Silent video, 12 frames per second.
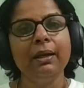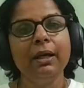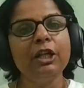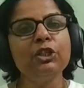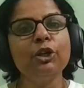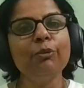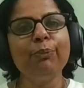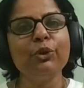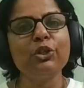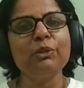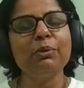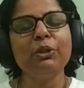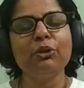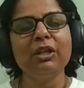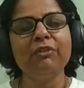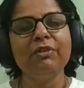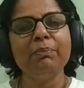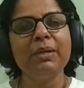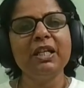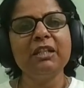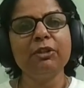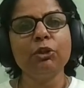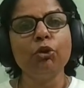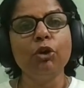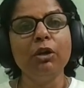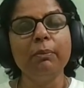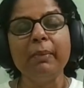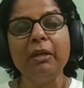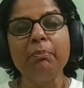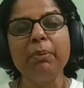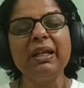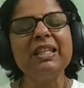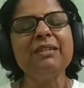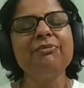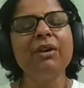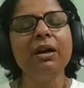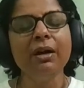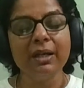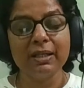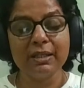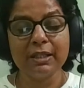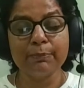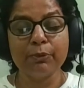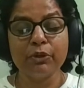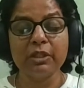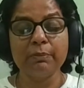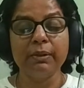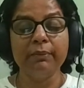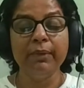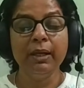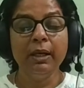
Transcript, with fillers: it's not possible to live in peace with all men but as far as it's possible